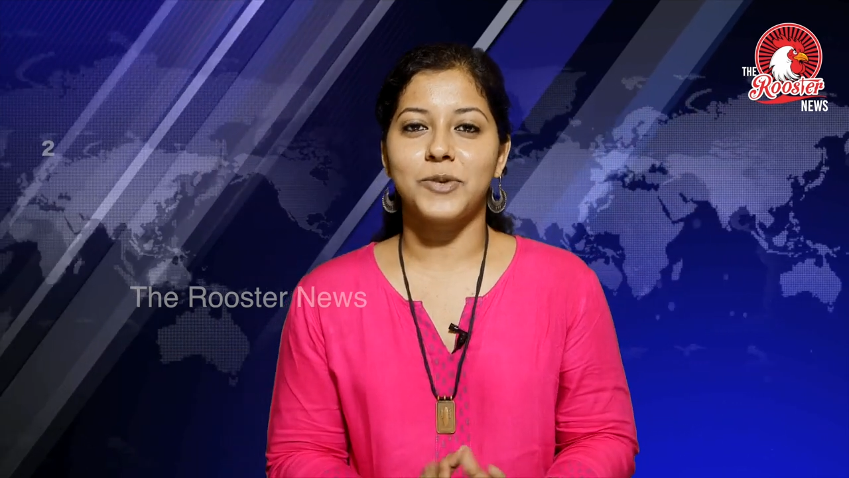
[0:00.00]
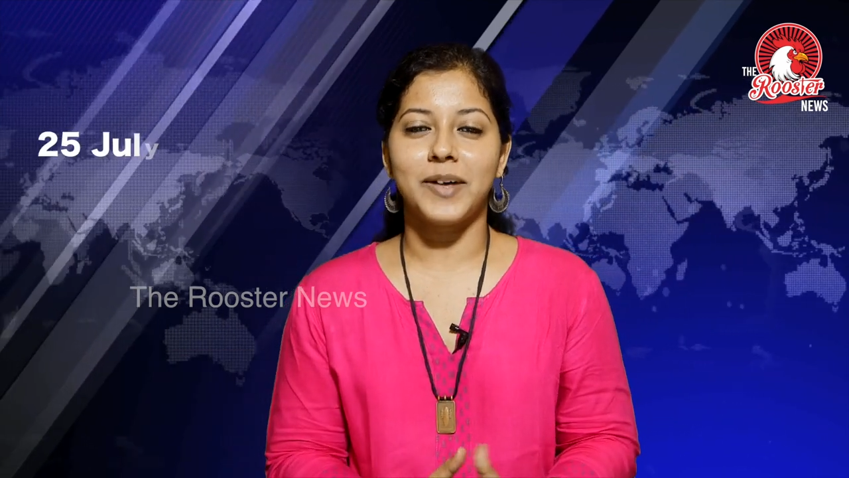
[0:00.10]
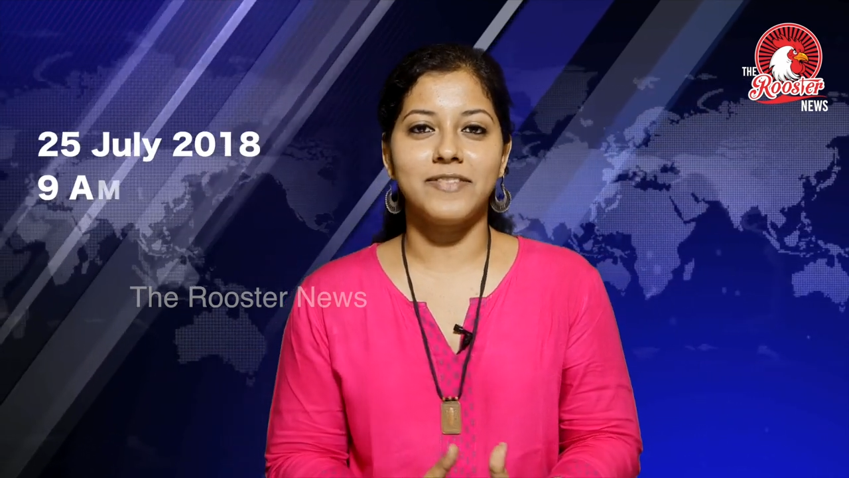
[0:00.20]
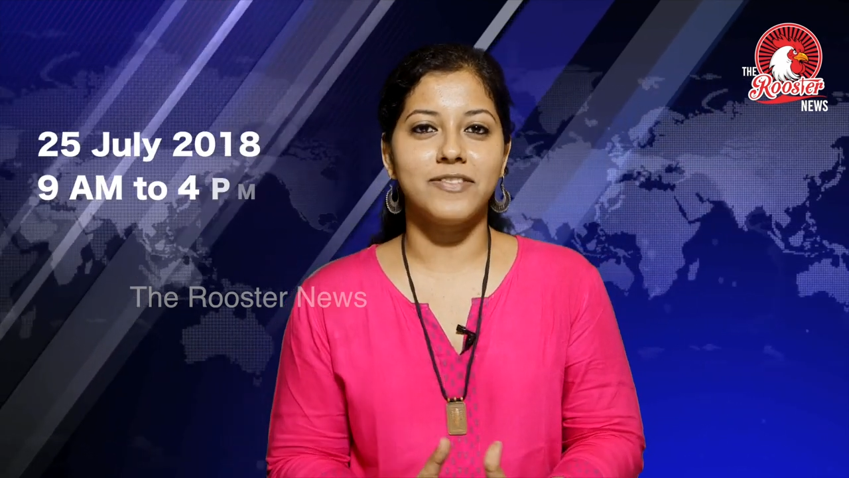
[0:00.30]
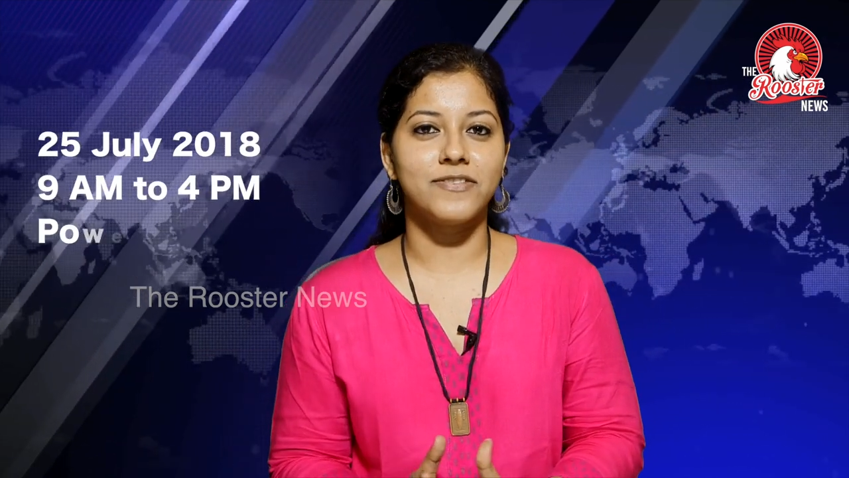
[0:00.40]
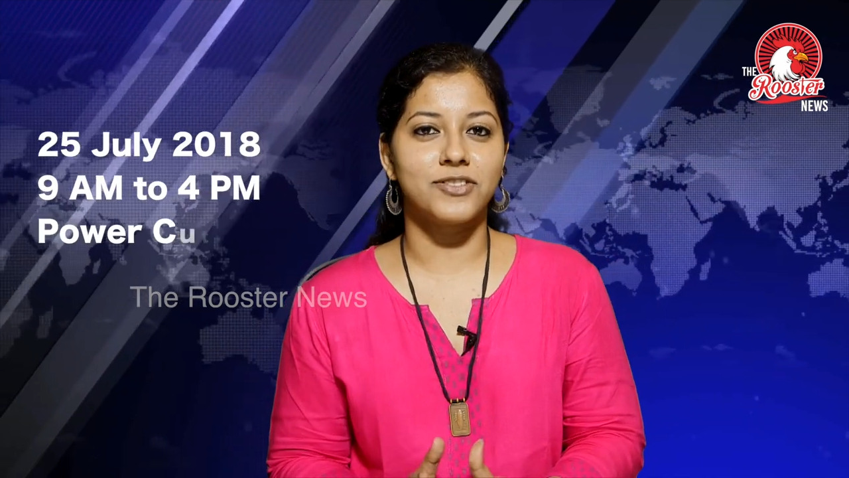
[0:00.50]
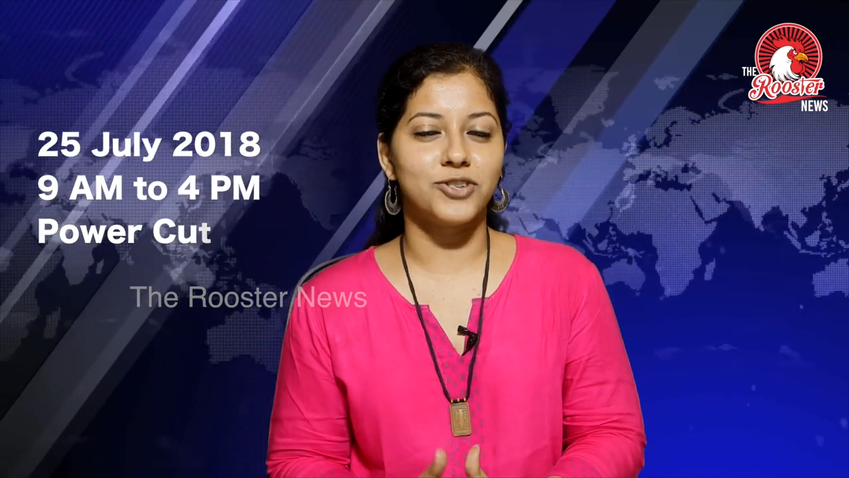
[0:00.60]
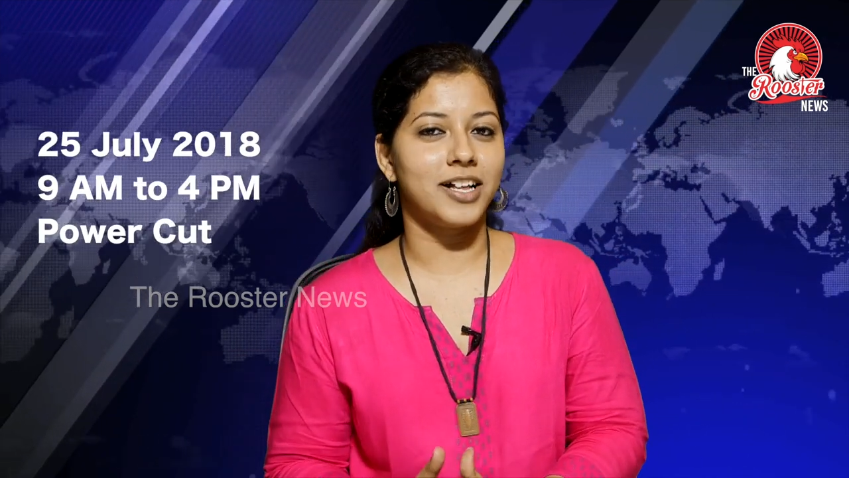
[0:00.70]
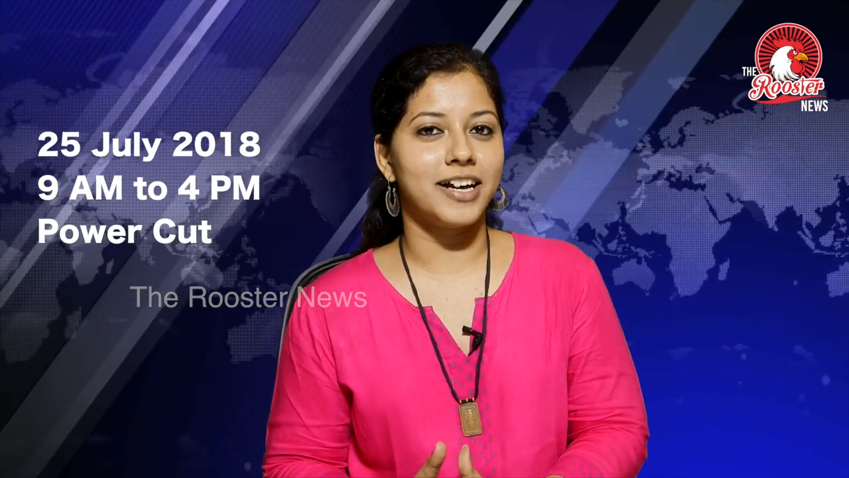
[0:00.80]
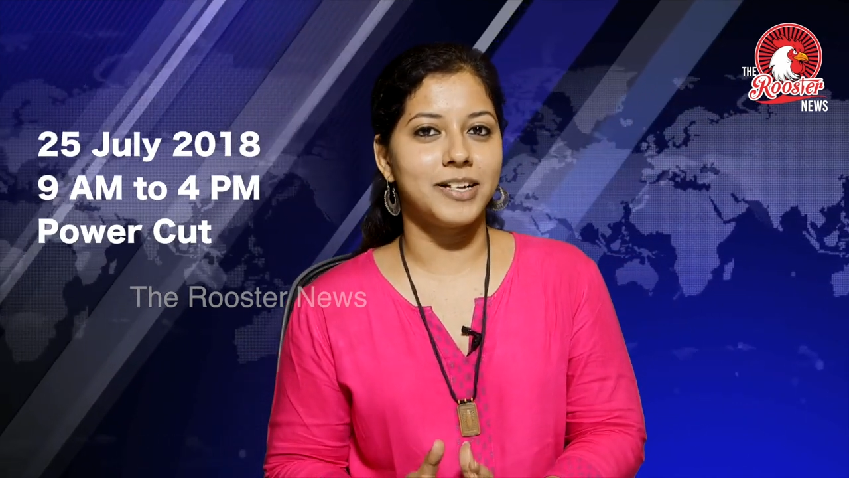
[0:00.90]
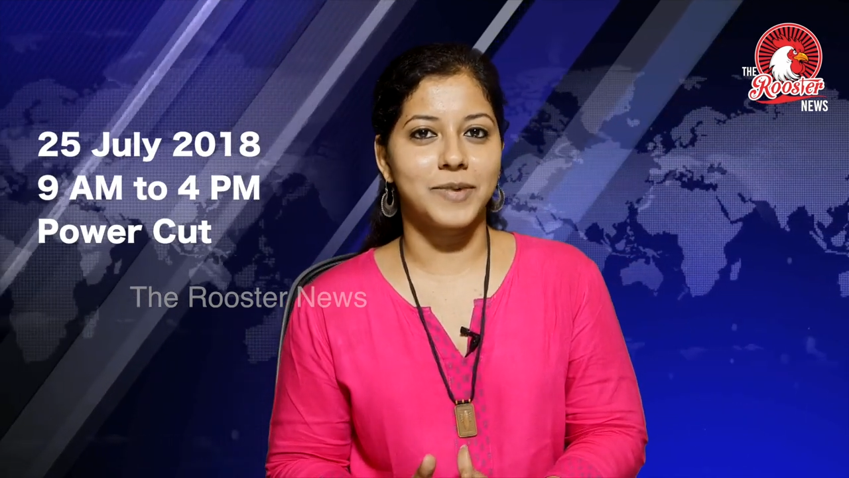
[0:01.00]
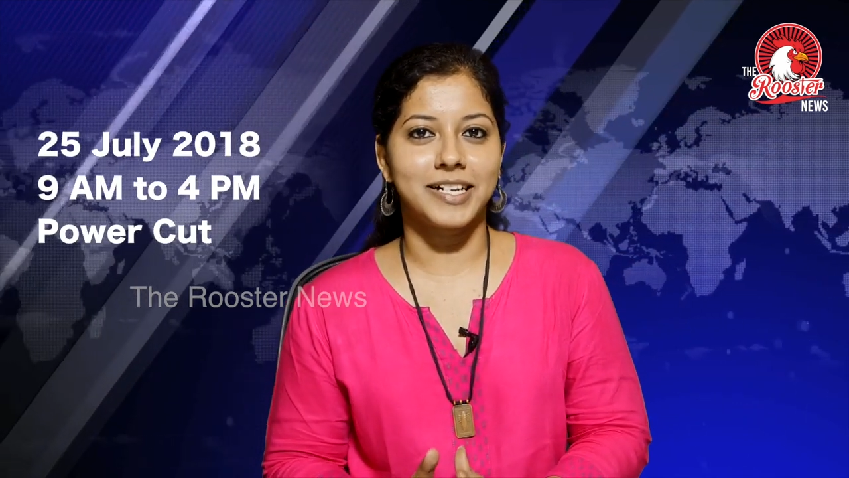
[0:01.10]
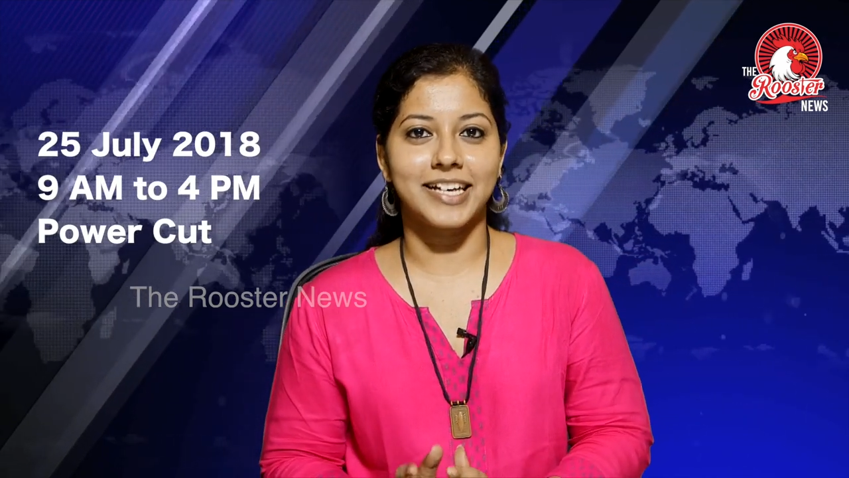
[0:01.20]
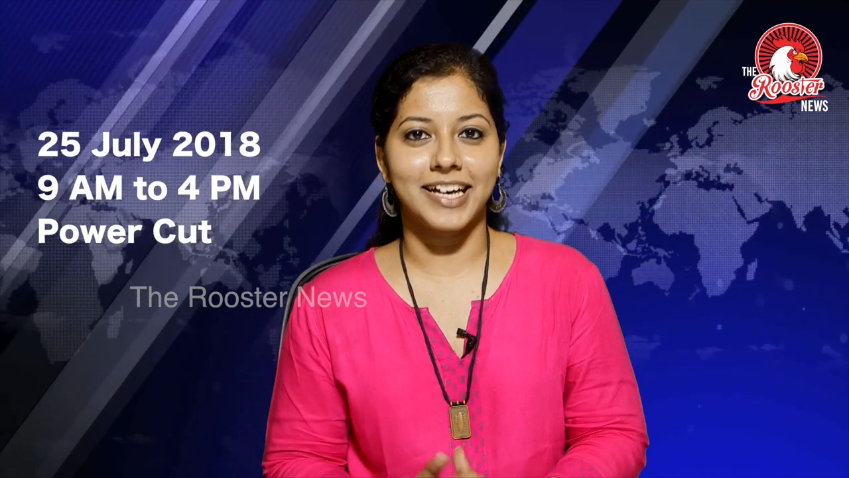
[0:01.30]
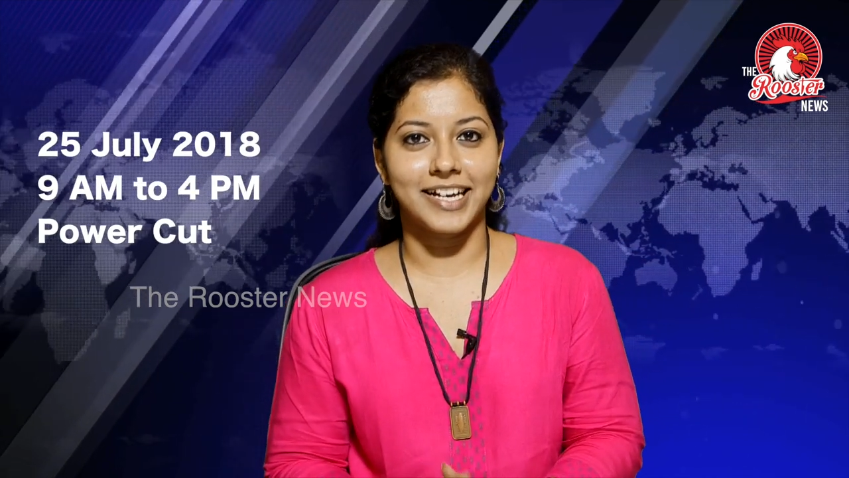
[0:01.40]
25th July
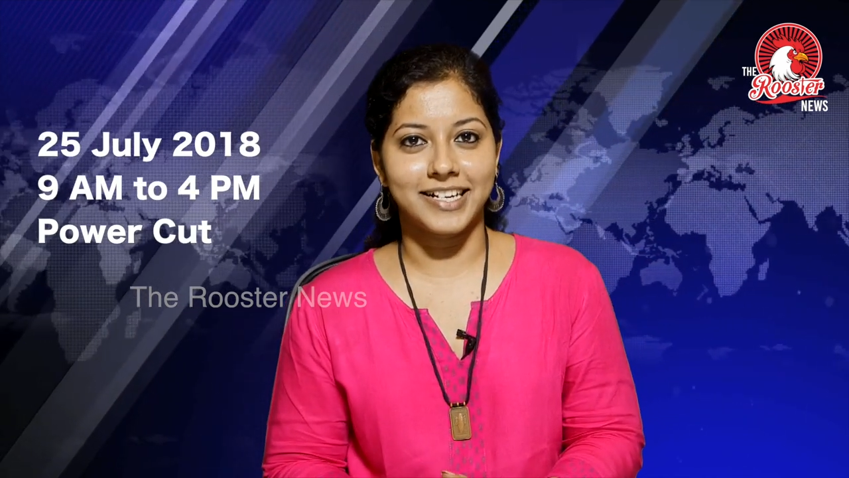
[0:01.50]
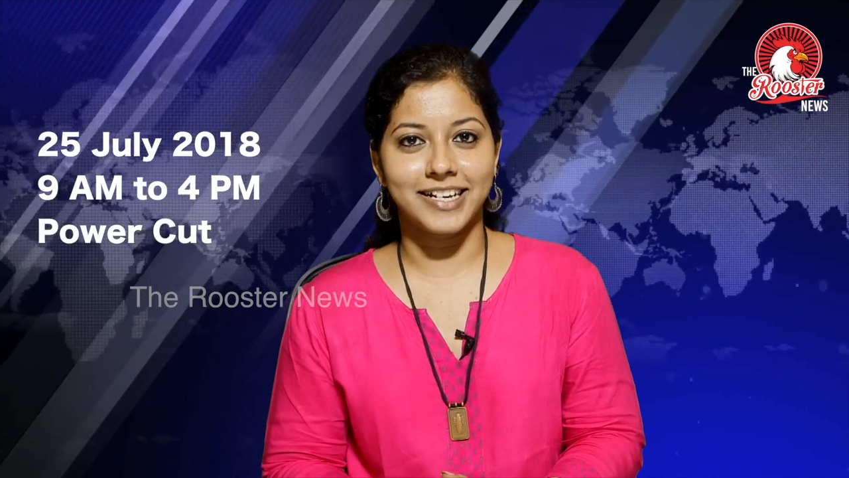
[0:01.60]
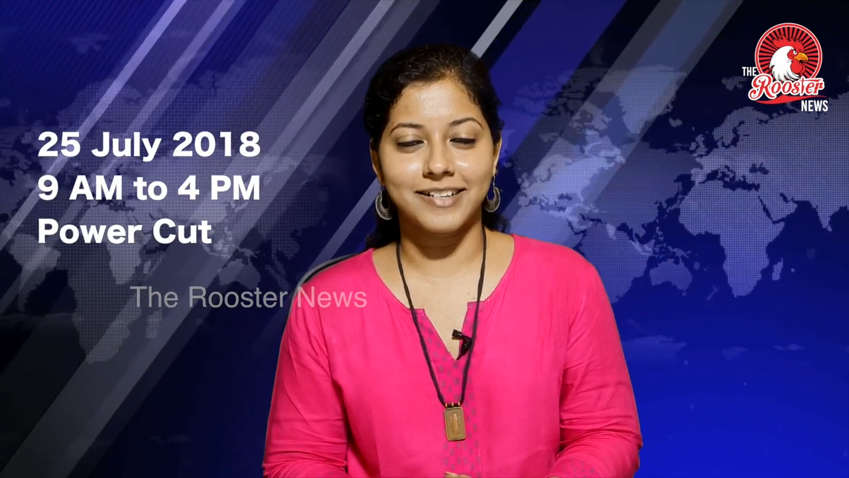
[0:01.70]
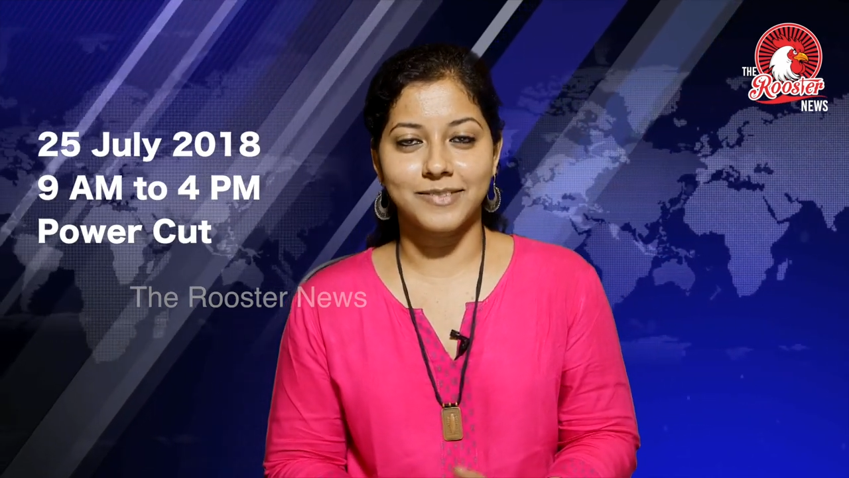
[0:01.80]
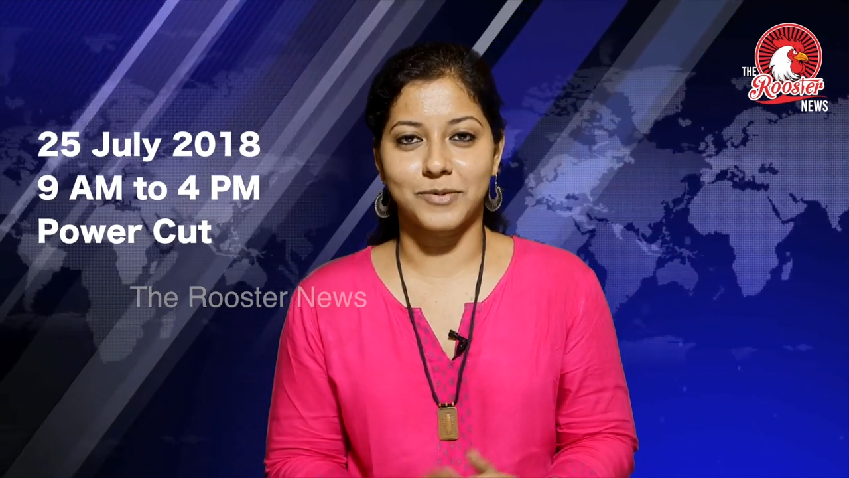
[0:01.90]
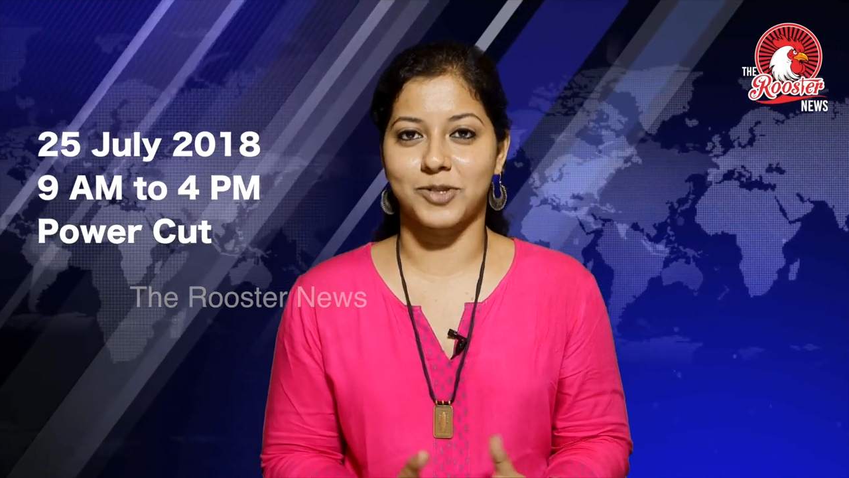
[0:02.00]
2018,